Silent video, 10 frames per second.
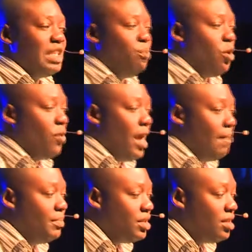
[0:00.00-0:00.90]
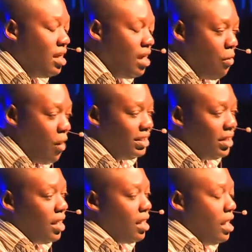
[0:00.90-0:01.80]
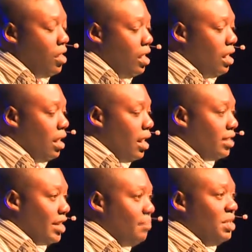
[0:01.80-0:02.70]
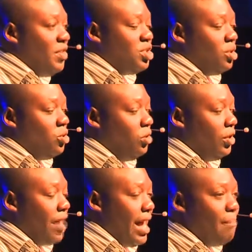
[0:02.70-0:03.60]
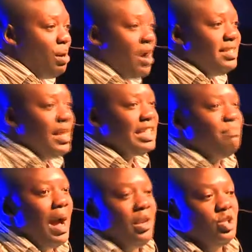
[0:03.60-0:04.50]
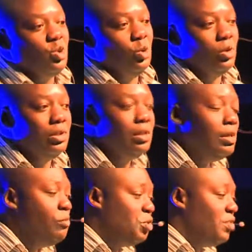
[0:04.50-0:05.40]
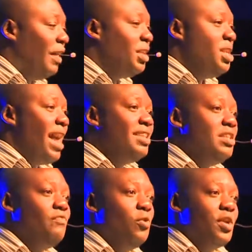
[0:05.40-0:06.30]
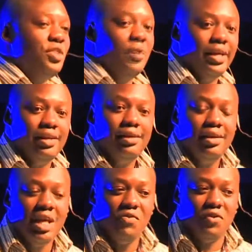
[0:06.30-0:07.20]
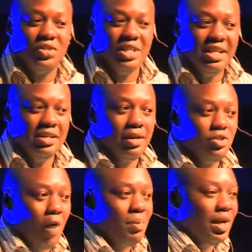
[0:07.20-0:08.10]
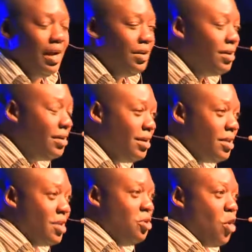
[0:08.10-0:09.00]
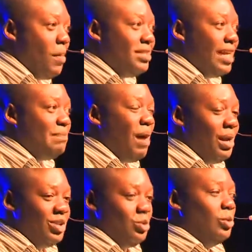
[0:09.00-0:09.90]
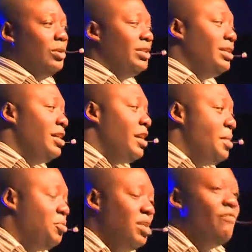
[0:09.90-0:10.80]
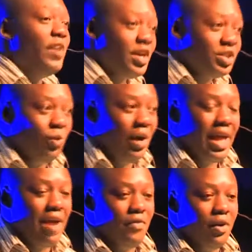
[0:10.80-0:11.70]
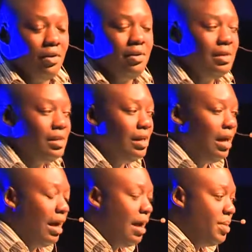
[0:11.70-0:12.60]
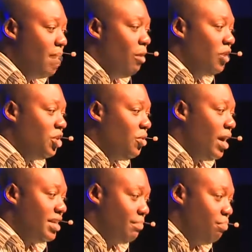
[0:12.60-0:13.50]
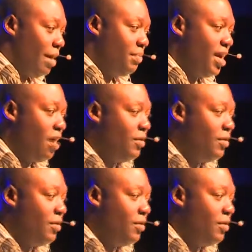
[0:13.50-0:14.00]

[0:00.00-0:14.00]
programs. I worked at a, a, a subdivision called Empire Test Pilot School, which was founded in 1943. If you've seen Top Gun, then you know about test pilot schools. This is the first one ever. Uh, their motto, as I put up there,